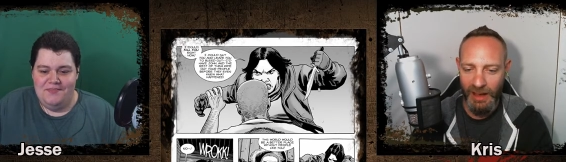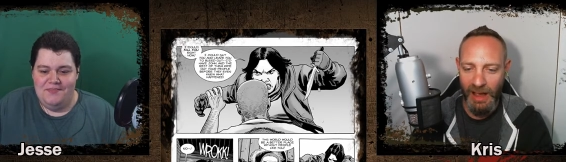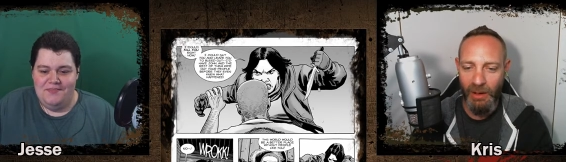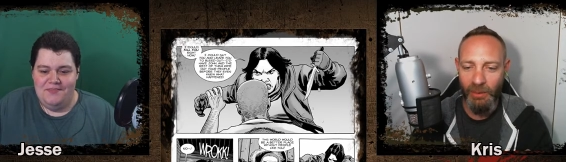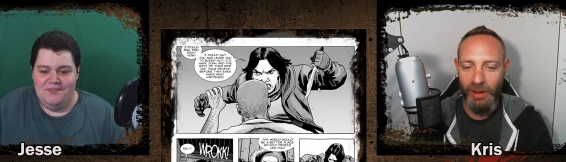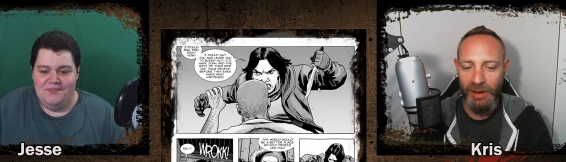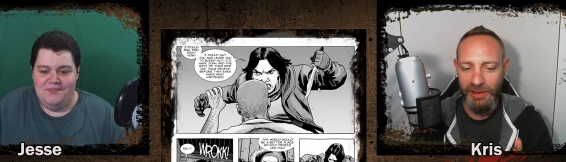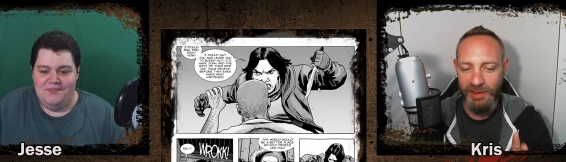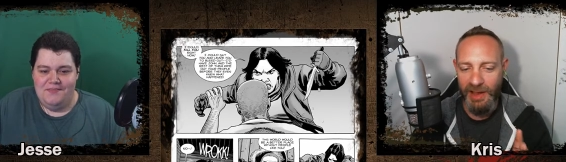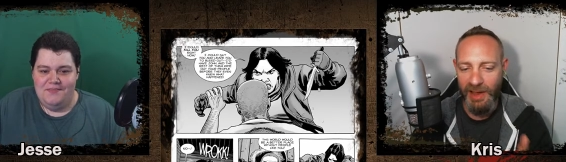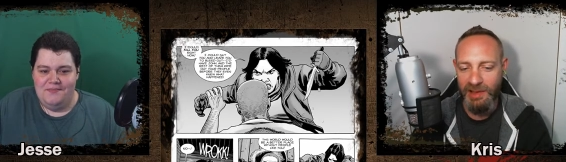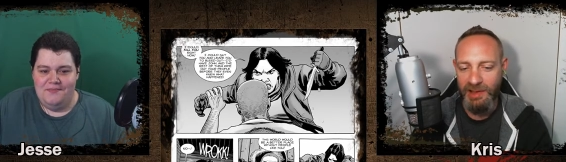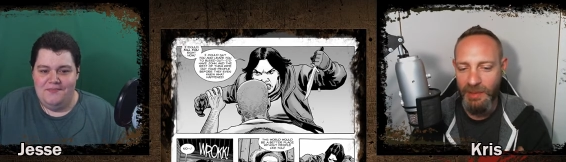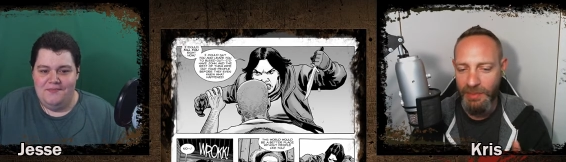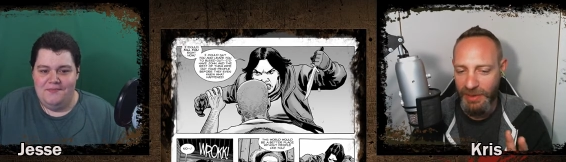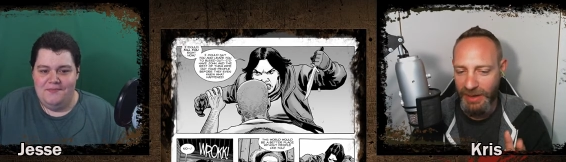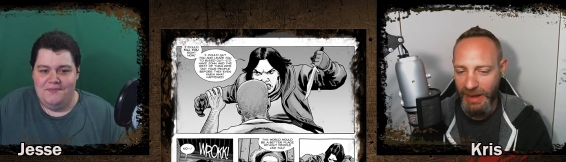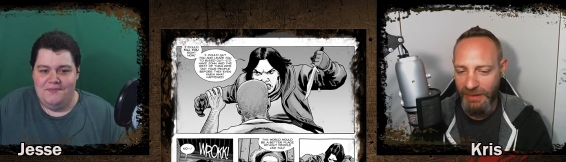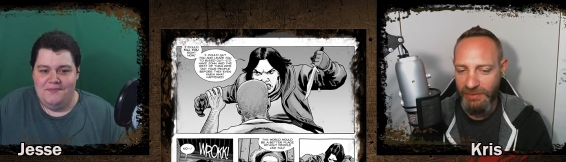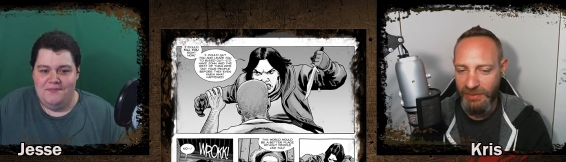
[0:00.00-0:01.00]
Speaker 1: I want to say
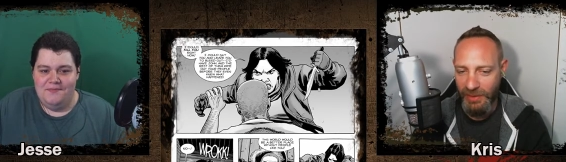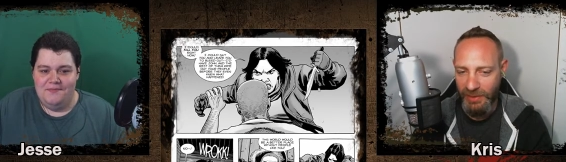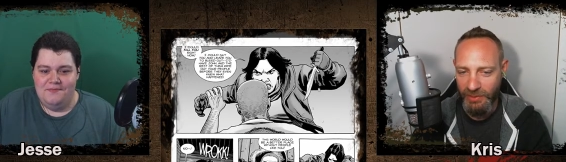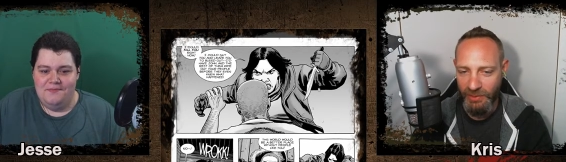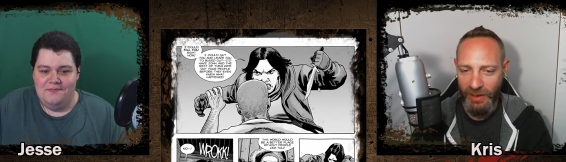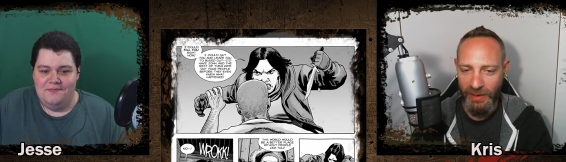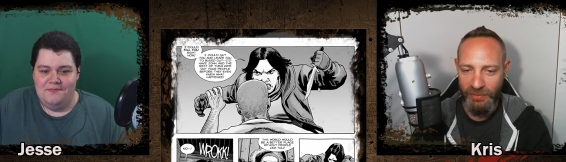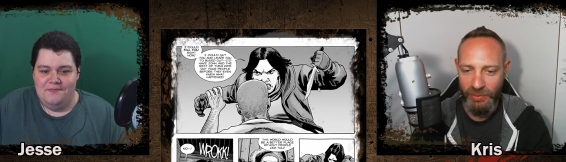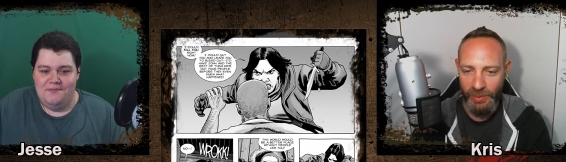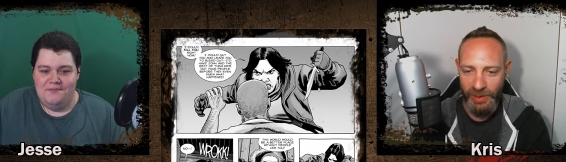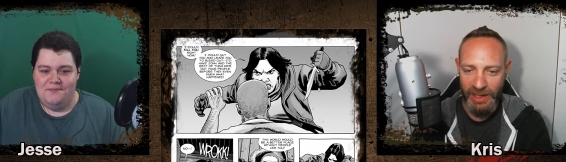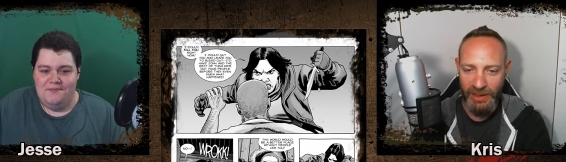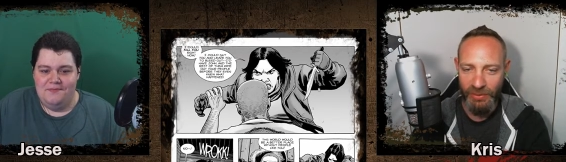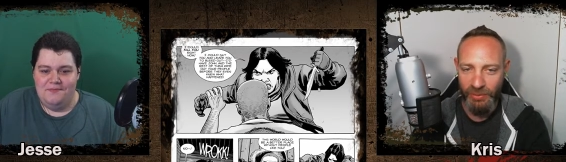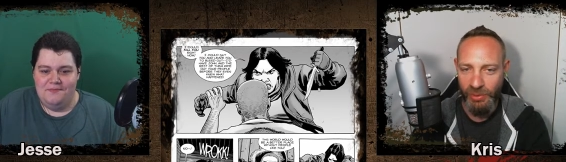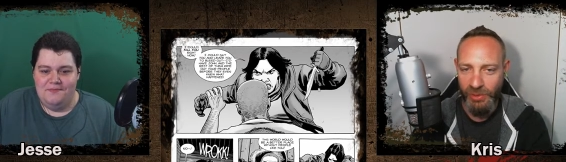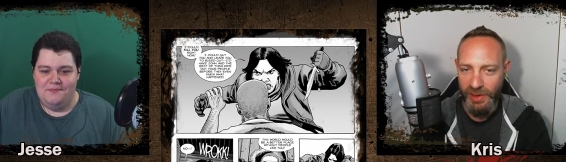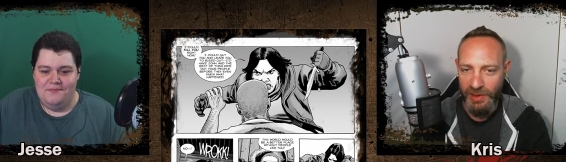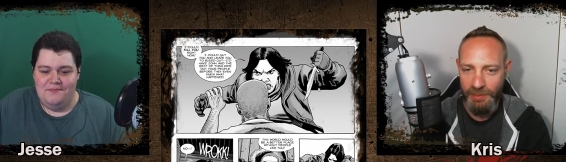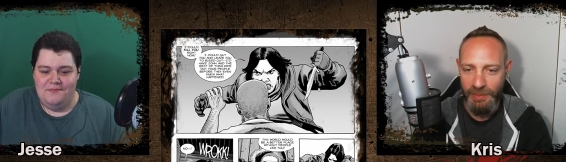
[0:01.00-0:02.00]
something after this, after we get
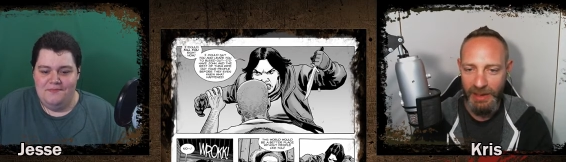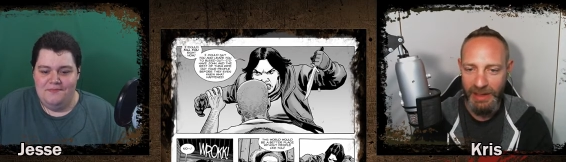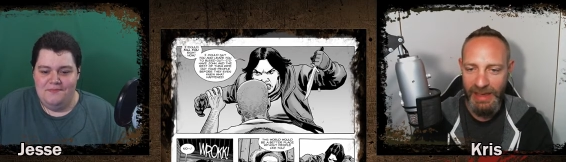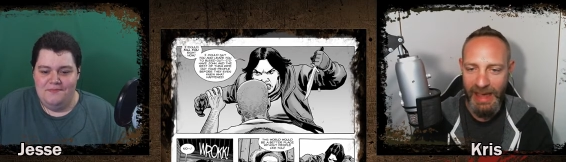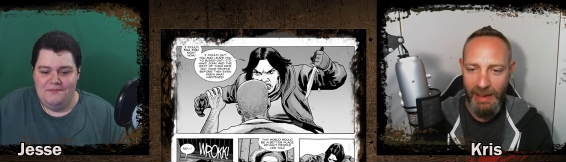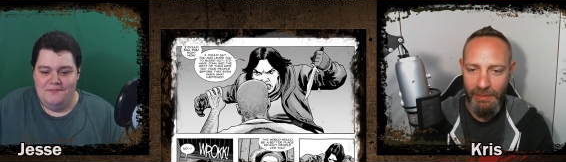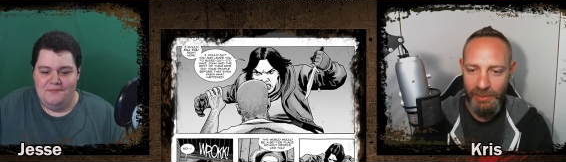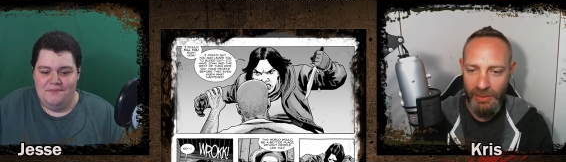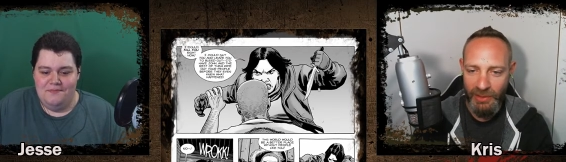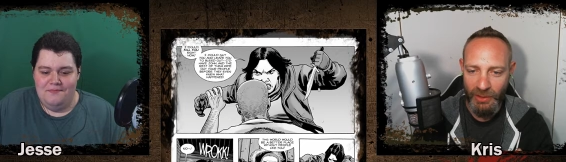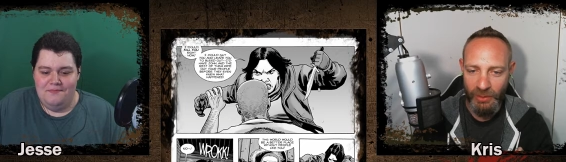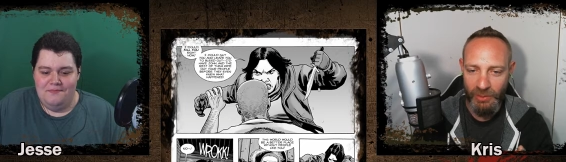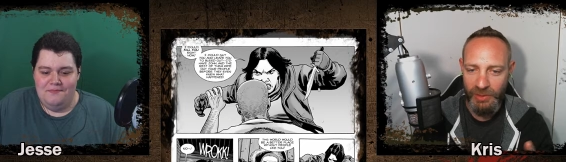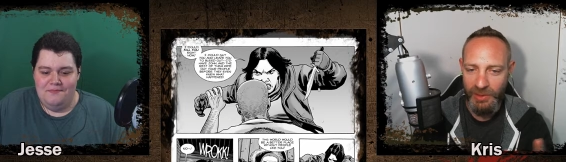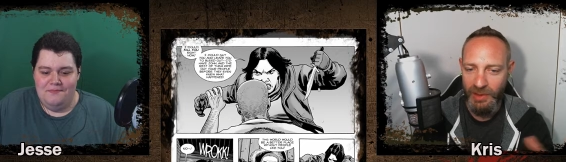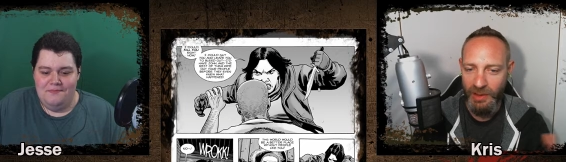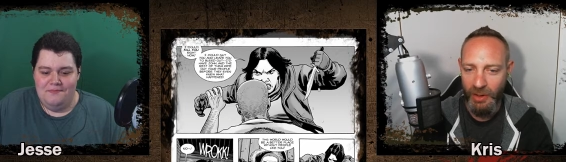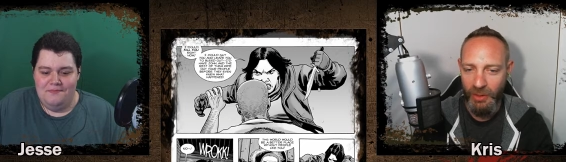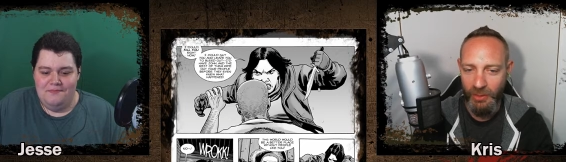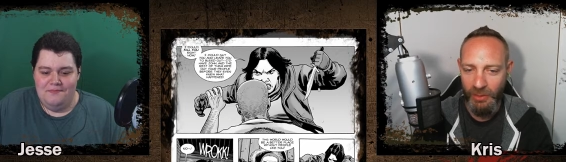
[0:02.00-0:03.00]
through this. But yeah, so
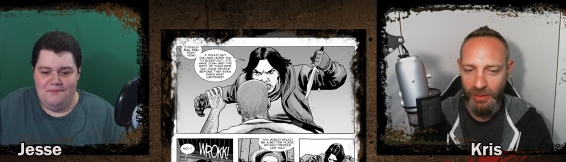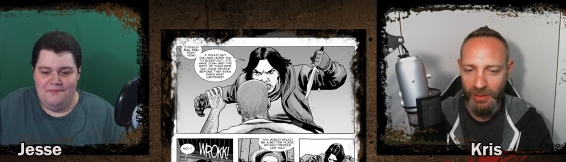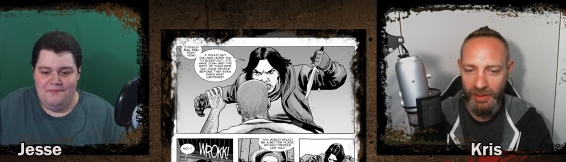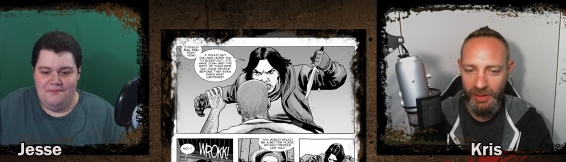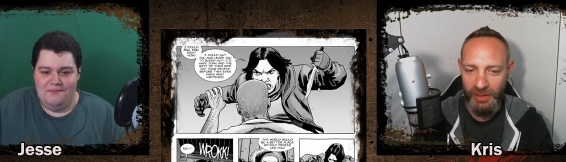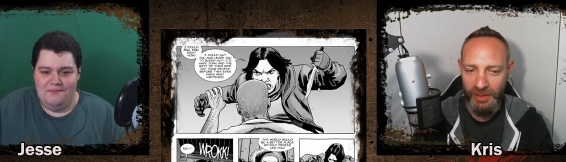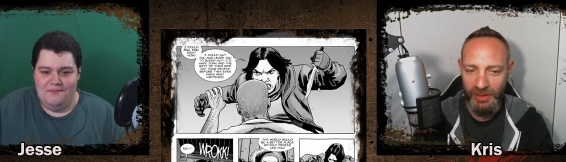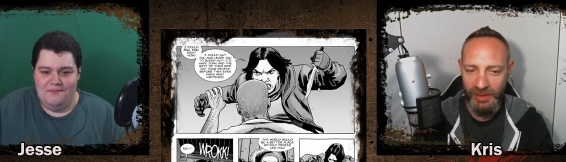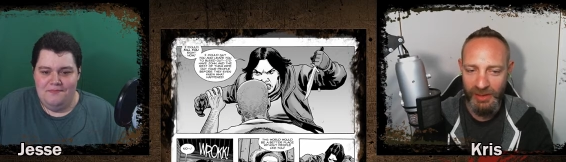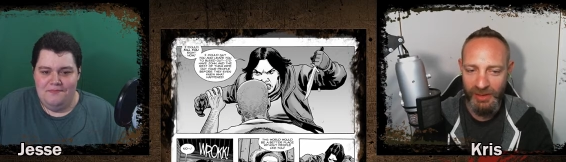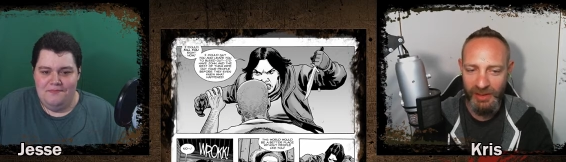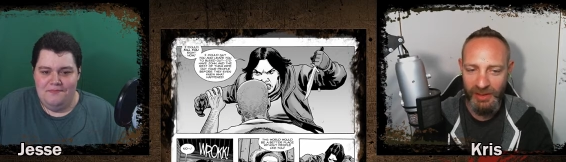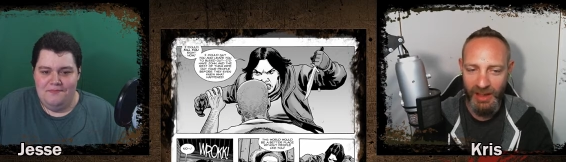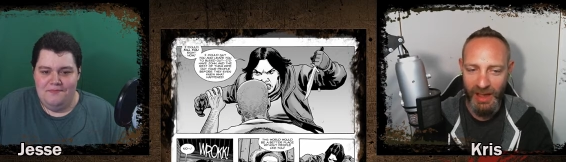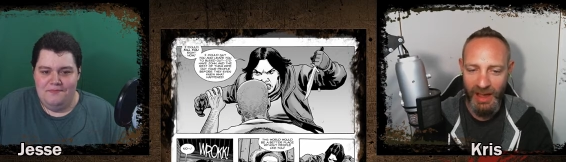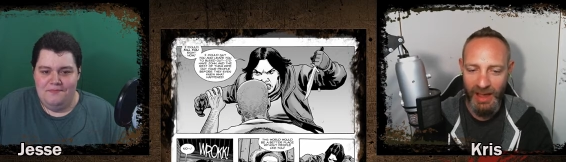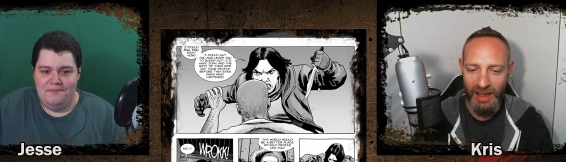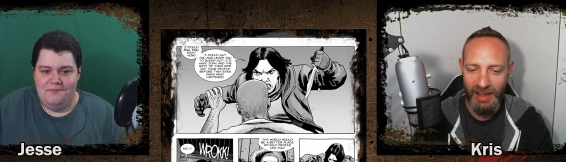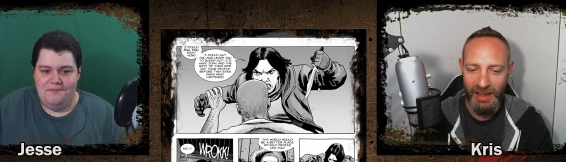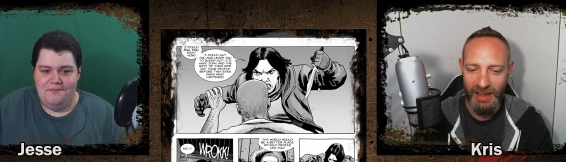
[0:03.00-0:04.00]
so
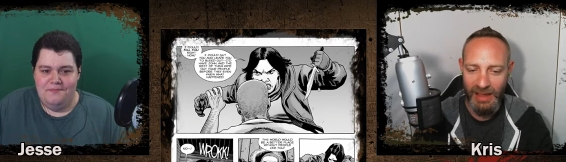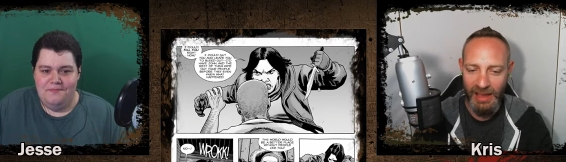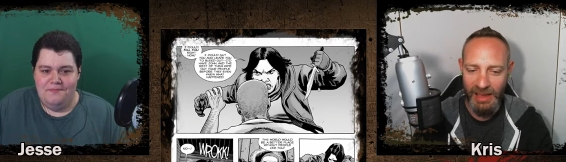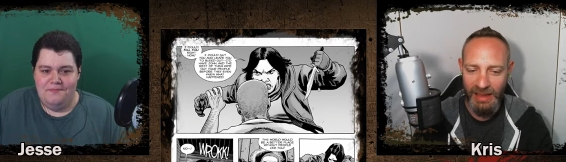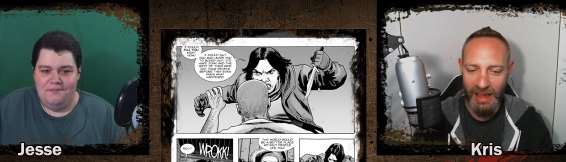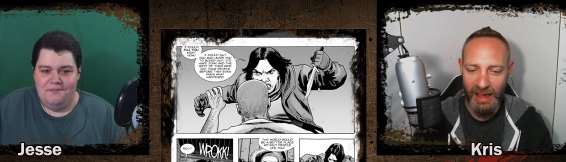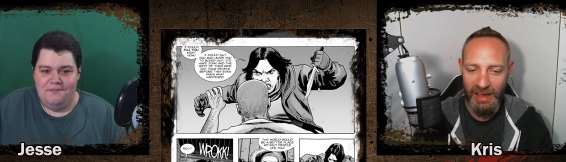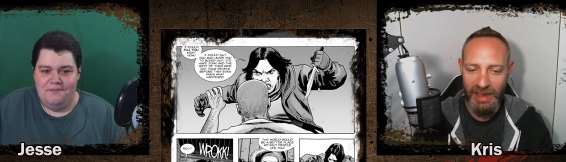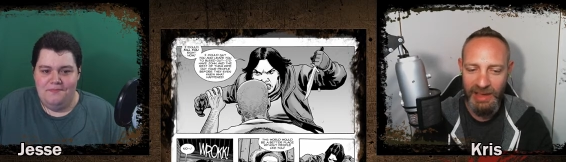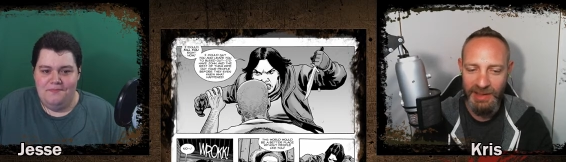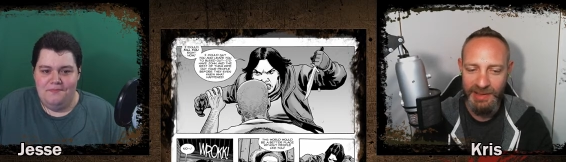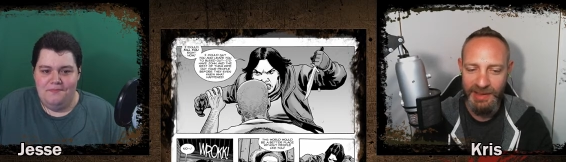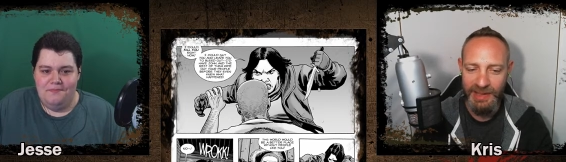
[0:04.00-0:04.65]
now he's